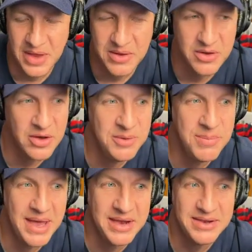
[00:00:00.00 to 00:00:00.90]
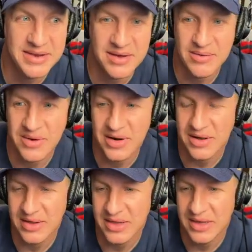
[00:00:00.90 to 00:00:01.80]
good, bad, and downright
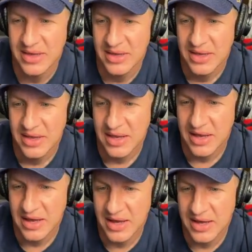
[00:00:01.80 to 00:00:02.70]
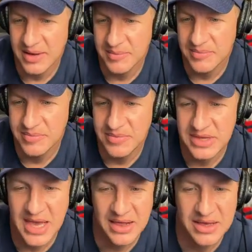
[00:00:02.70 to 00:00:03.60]
ugly. Um,
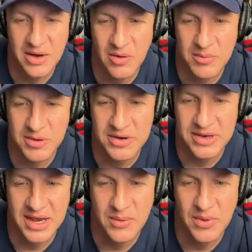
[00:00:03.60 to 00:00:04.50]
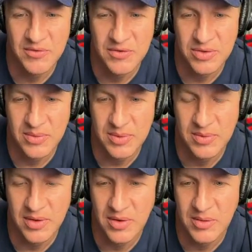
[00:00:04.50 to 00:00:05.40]
Yelly homered today, one for three
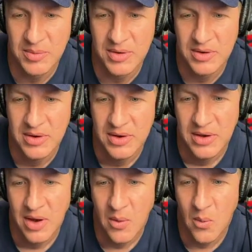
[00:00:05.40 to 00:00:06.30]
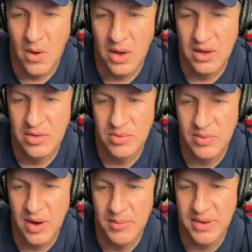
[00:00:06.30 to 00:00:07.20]
with a homer, a walk,
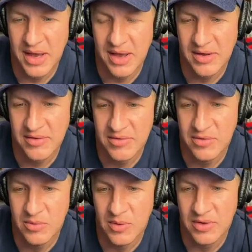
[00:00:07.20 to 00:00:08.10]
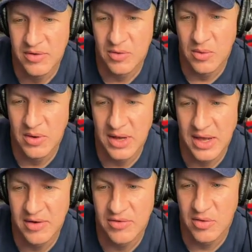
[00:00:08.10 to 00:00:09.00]
three RBIs, two runs scored,
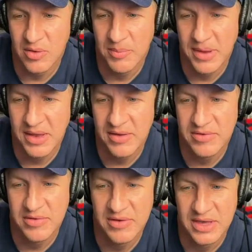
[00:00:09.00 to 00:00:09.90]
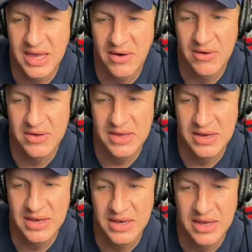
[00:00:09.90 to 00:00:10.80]
and a stolen base.
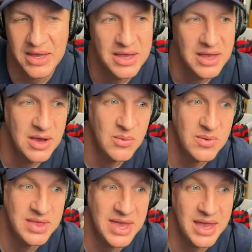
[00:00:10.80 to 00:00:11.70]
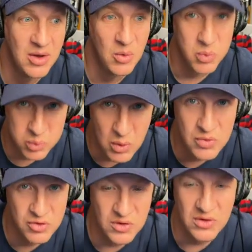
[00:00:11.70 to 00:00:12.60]
Caratini with a
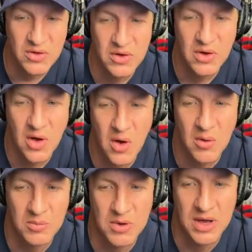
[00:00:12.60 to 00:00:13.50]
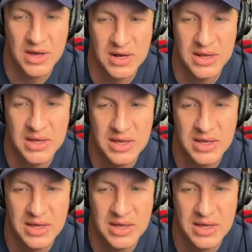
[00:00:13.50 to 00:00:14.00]
crucial home run